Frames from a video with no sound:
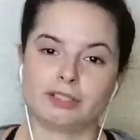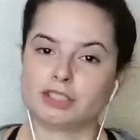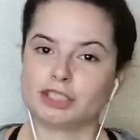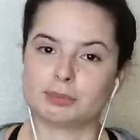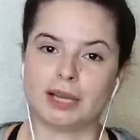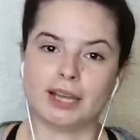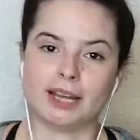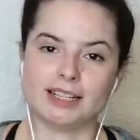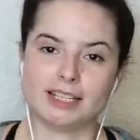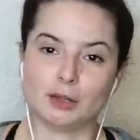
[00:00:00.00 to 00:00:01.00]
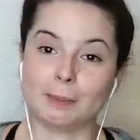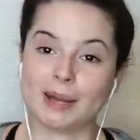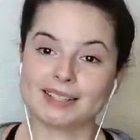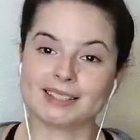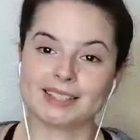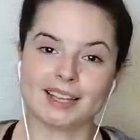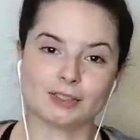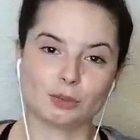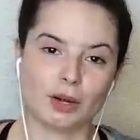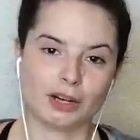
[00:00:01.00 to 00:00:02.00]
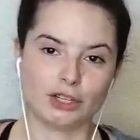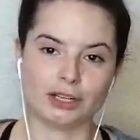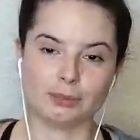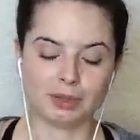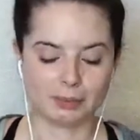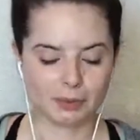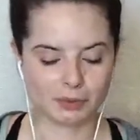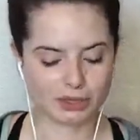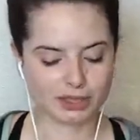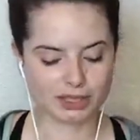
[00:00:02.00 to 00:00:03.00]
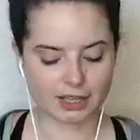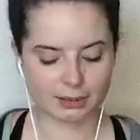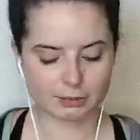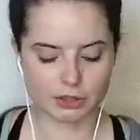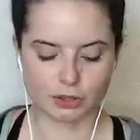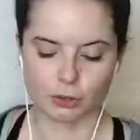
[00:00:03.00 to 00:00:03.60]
It's just my ideal mindset. It's where I try to be most of the time, so